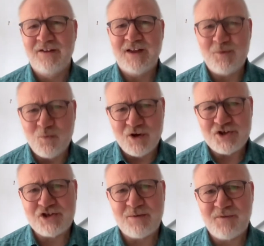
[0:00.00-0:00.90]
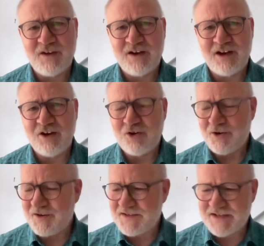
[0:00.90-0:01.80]
They'd worshipped it. And
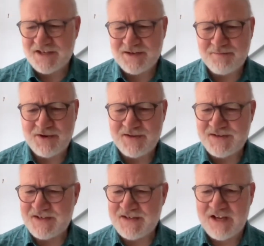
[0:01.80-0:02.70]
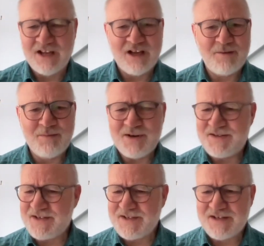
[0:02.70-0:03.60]
God had said to Moses,
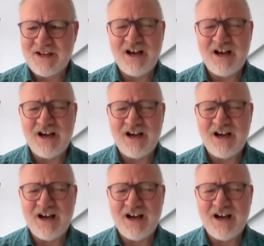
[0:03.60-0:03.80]
Moses,